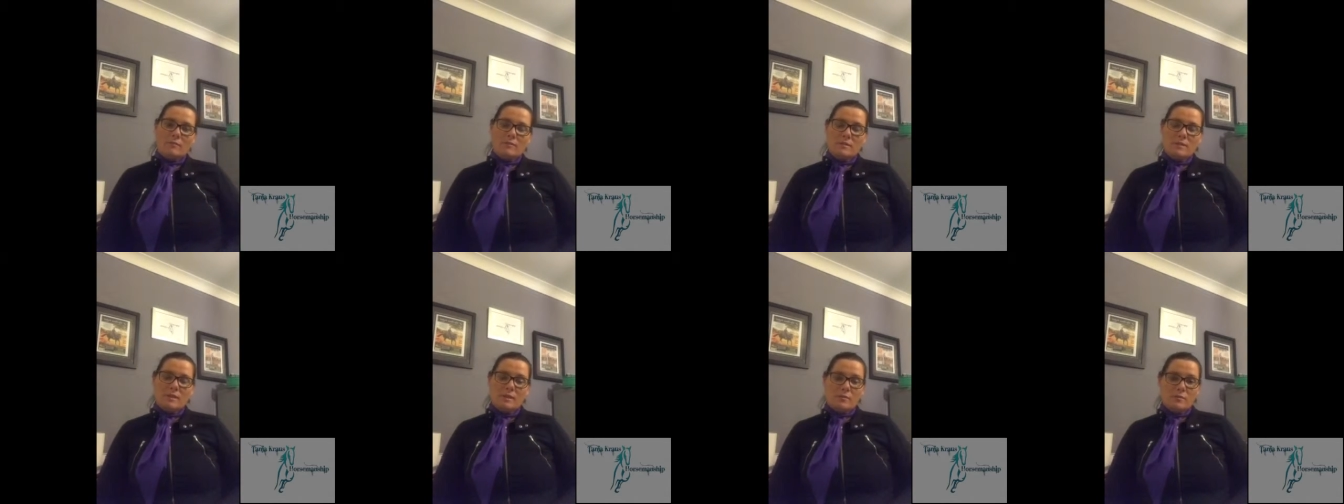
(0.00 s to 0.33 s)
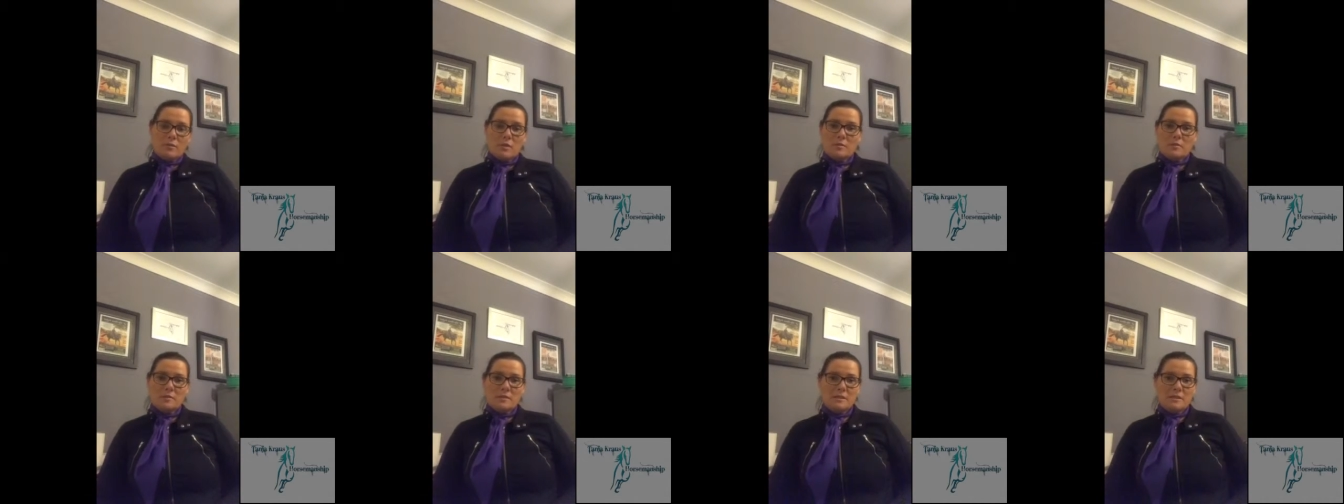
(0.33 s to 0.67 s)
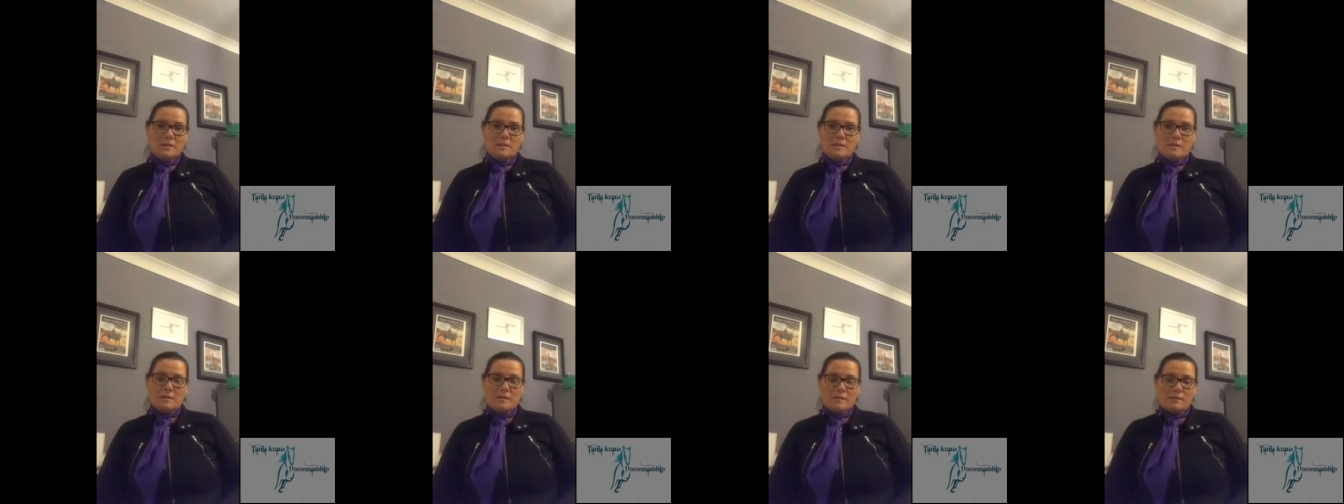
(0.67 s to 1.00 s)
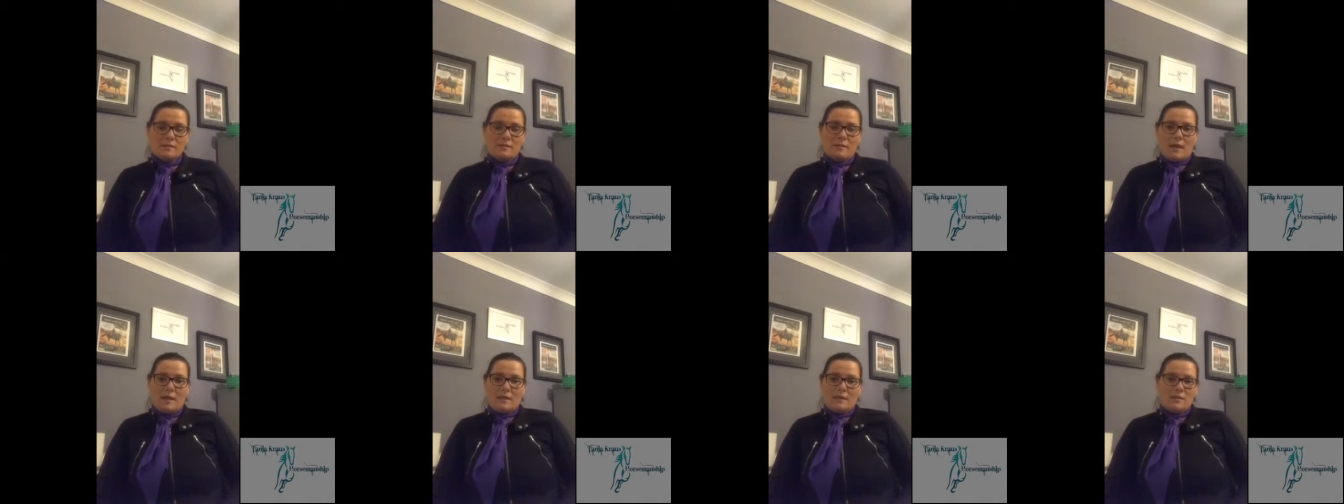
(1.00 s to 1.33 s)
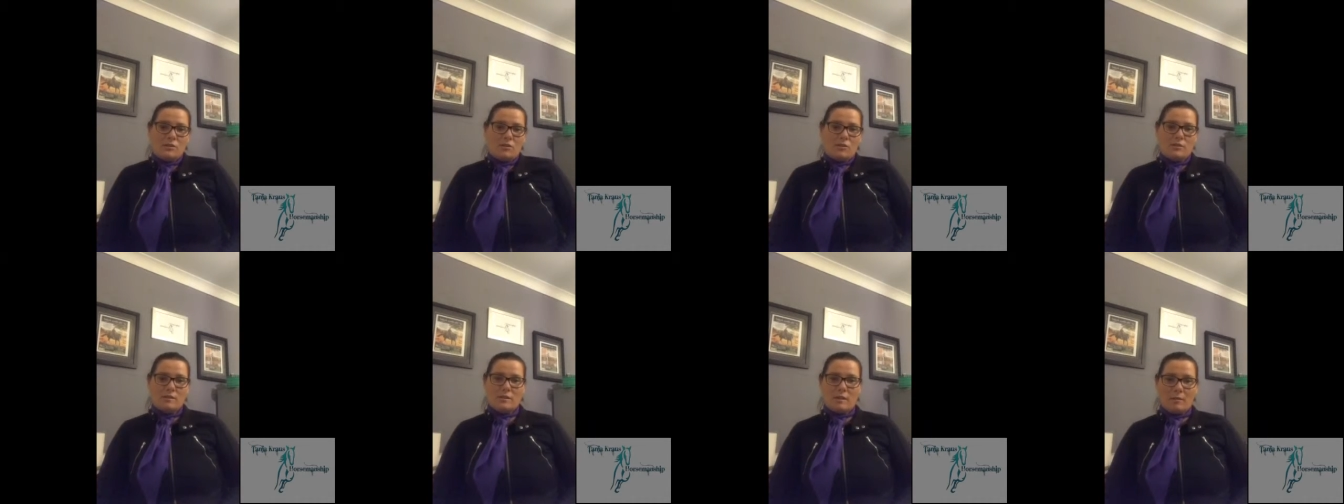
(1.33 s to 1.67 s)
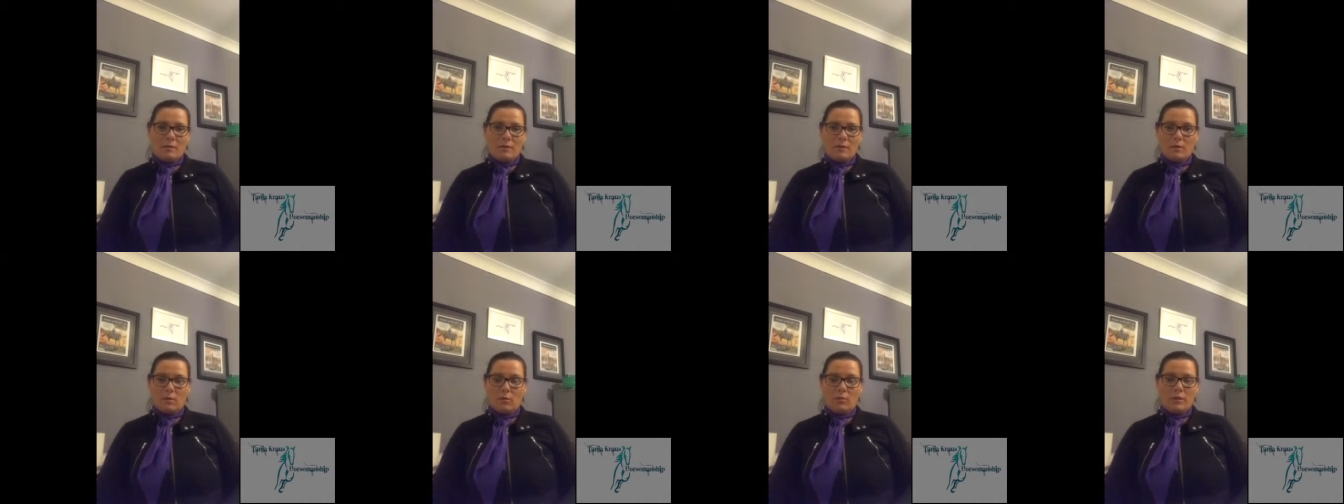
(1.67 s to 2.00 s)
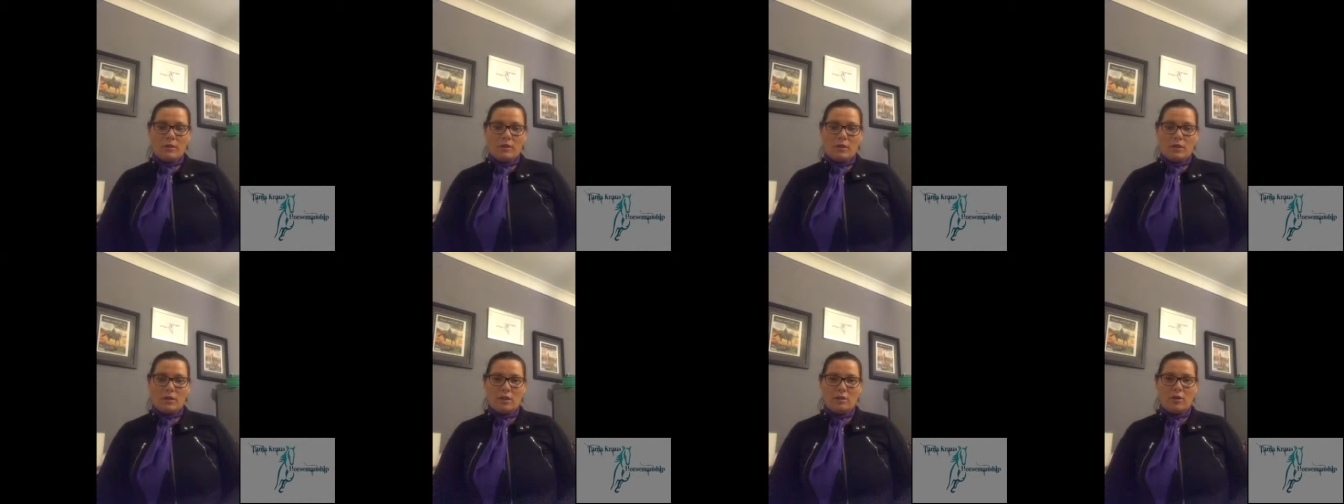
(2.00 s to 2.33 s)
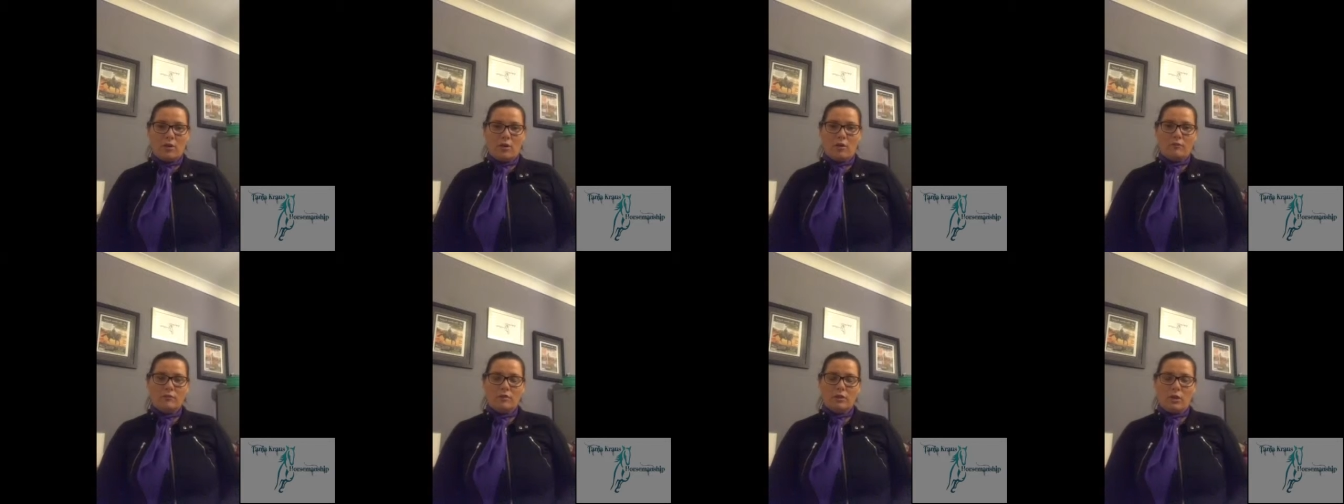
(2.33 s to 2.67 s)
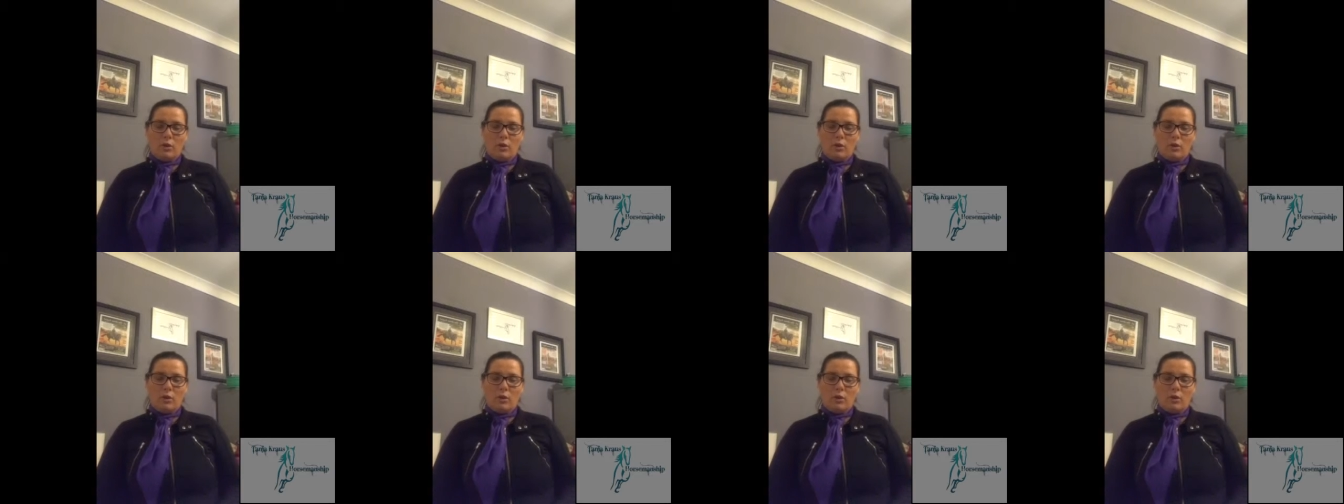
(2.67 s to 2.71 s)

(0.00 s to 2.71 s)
Sometimes that's not something that we think of.